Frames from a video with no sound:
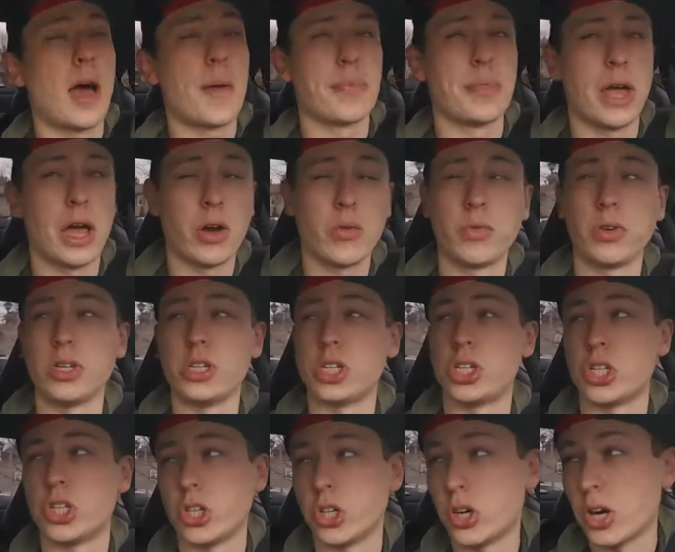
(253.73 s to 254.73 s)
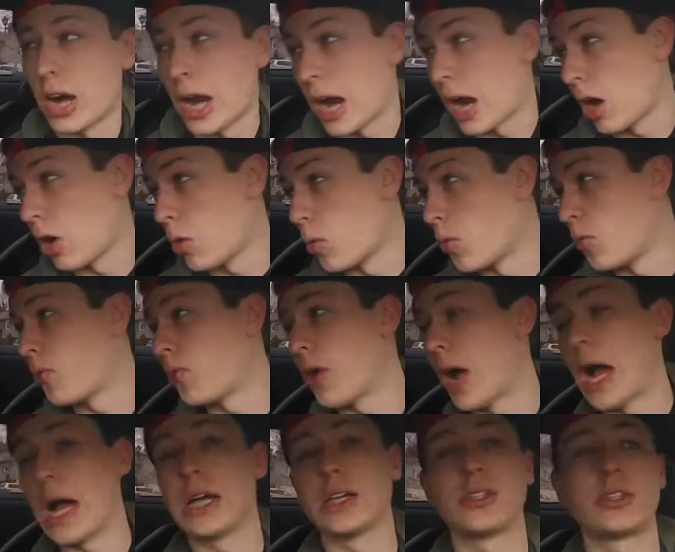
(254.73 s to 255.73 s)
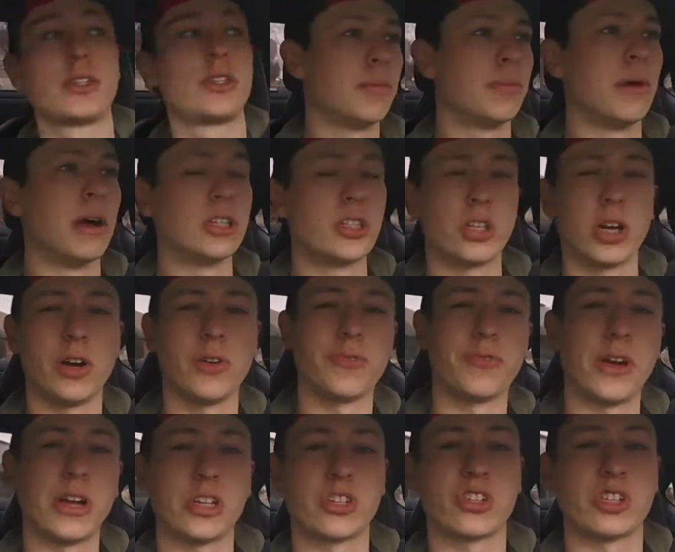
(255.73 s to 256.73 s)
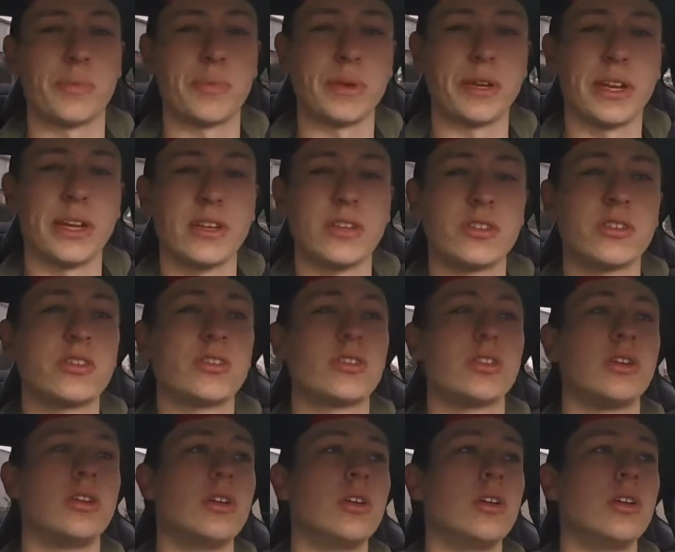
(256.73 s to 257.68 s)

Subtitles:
I'm not really sure how fast, I'm not sure how fast shipping is